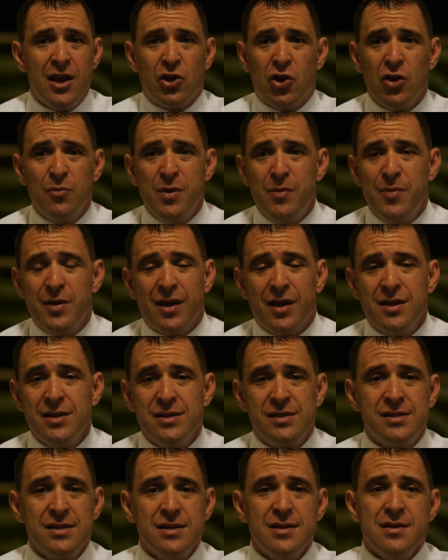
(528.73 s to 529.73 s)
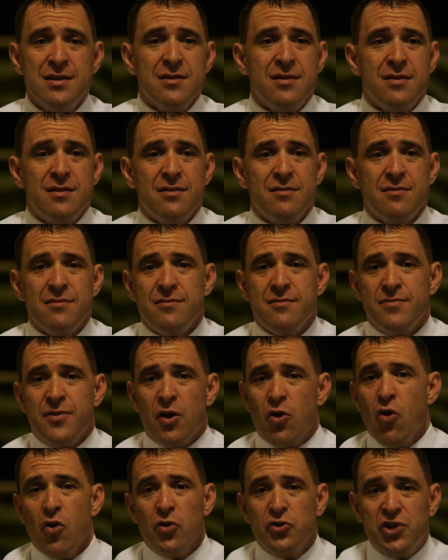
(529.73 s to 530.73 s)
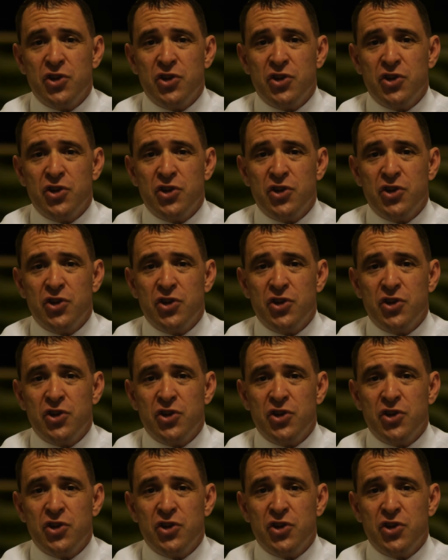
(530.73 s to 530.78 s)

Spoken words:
It could be because their